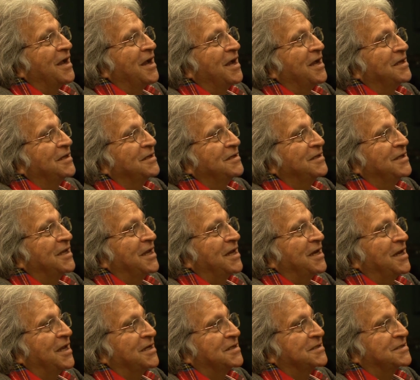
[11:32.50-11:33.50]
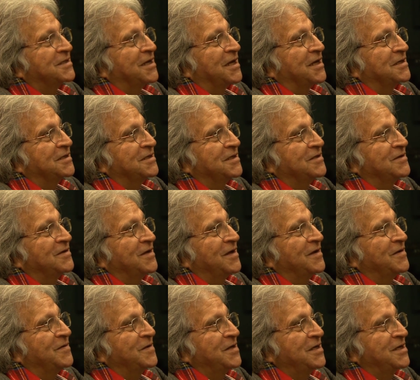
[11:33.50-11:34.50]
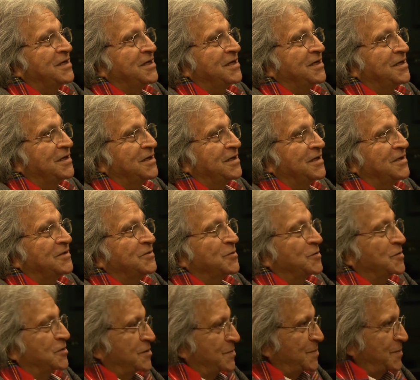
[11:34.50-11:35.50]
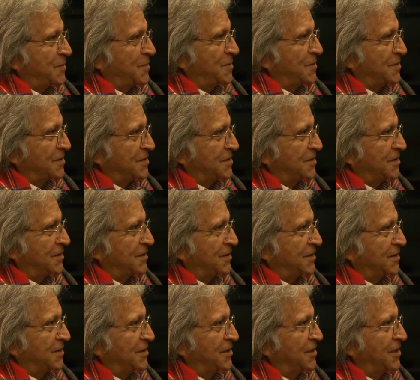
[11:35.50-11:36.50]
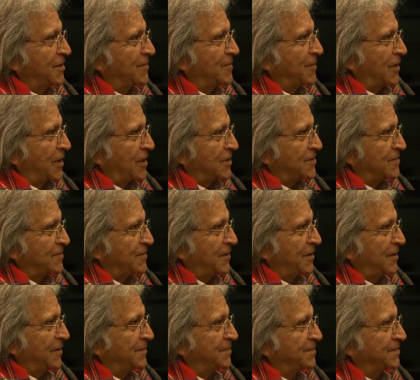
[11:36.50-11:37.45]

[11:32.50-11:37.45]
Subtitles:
And then I started reading jurisprudence and legal philosophy.